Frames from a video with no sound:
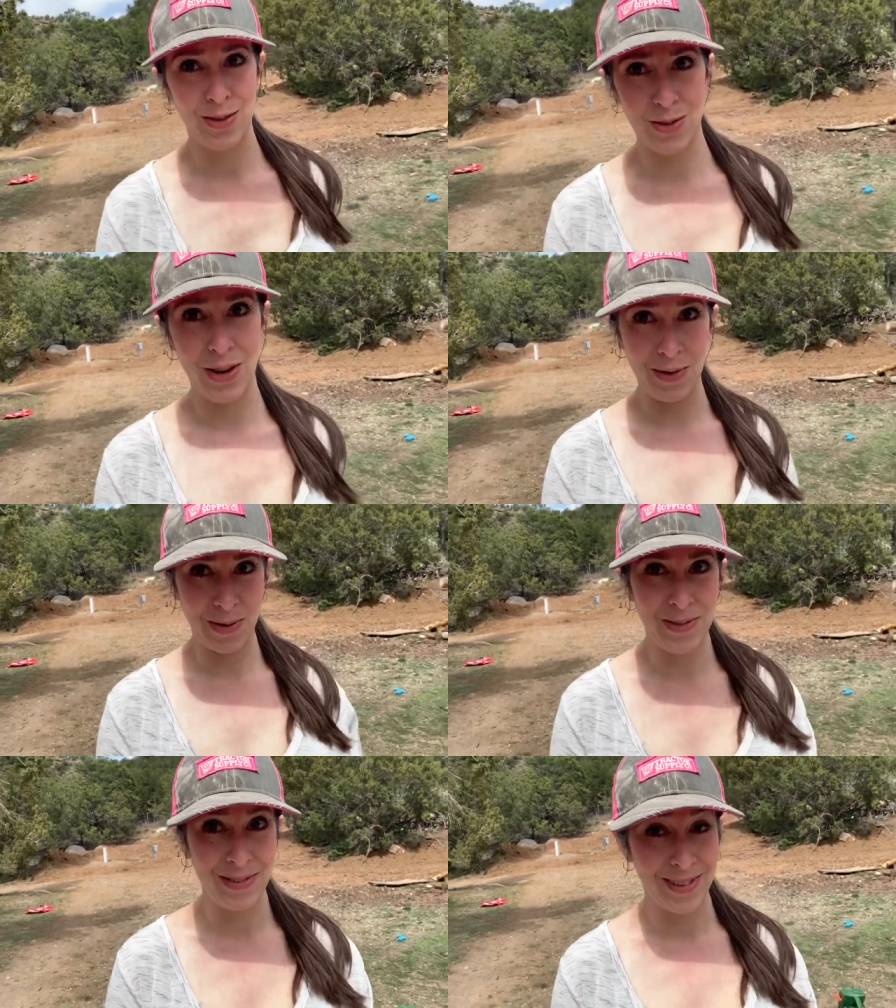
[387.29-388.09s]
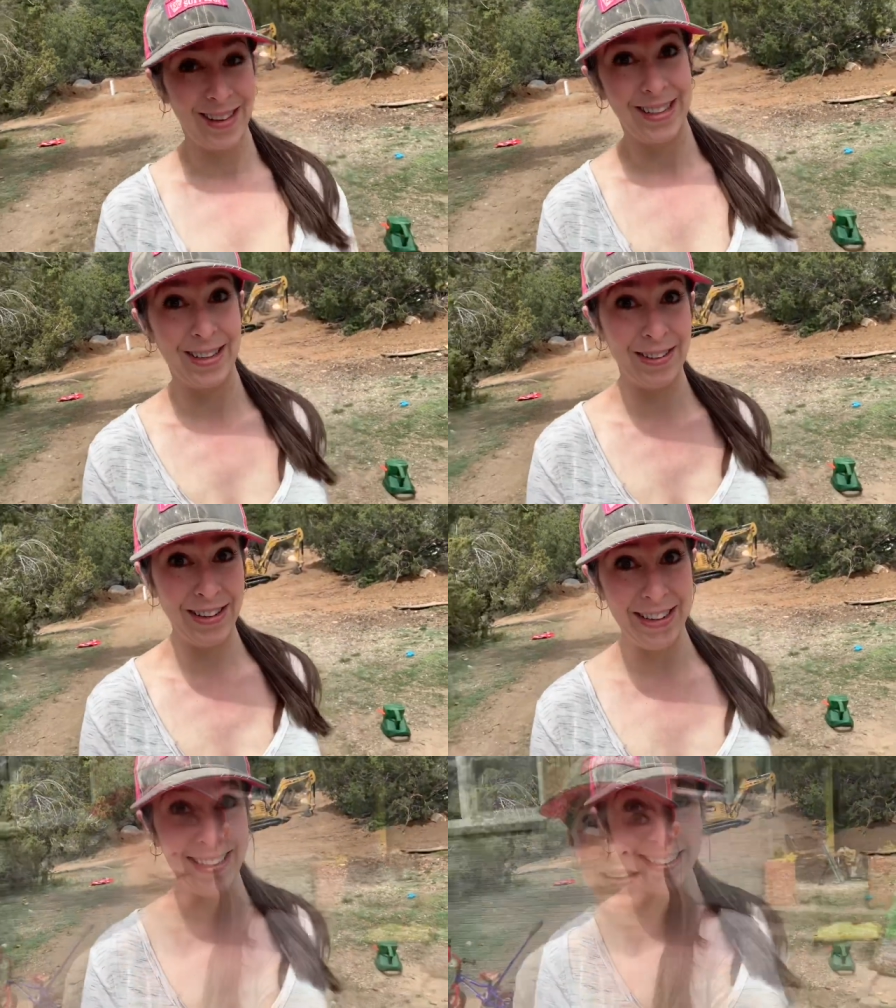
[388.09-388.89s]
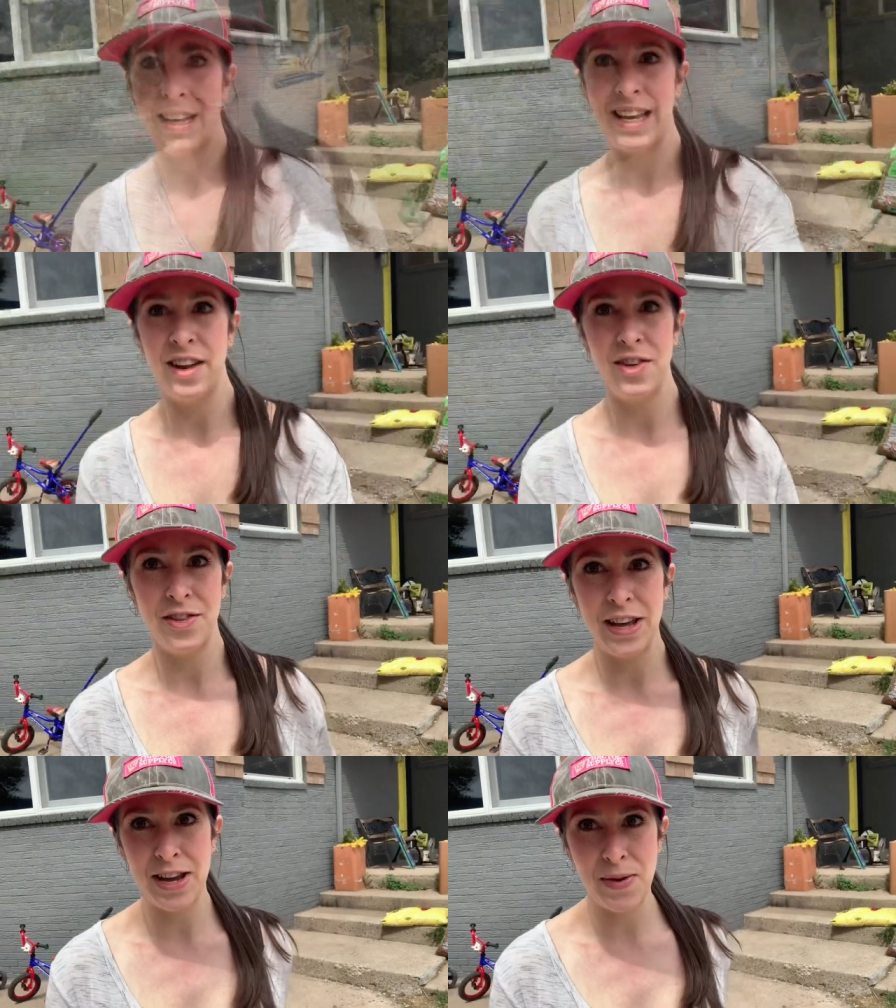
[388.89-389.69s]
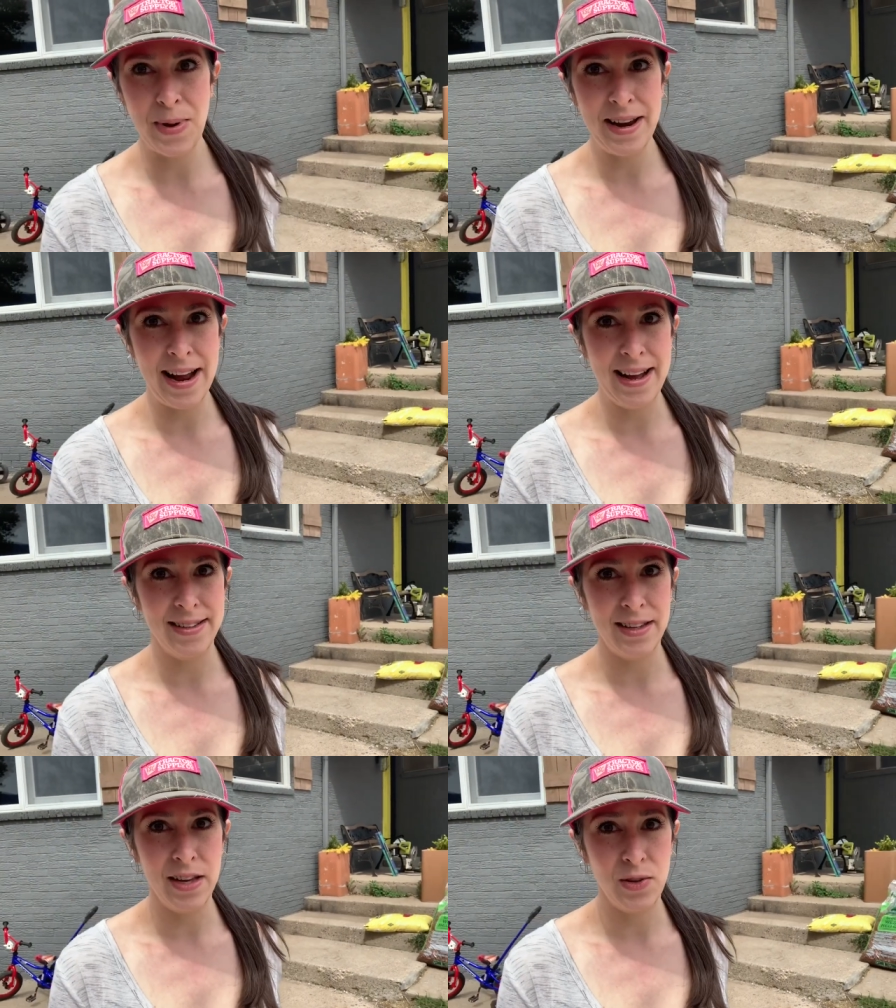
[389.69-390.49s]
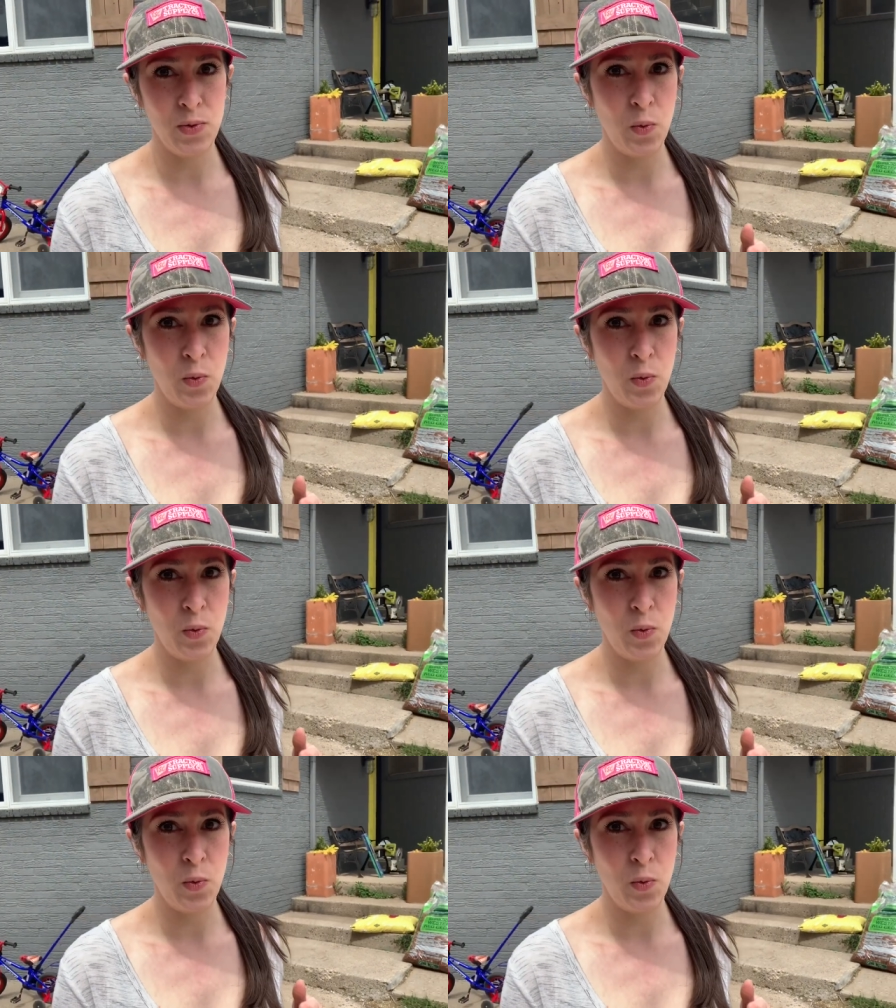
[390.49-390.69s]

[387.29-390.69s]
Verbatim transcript: So let's go do it. Another thing you might ask is,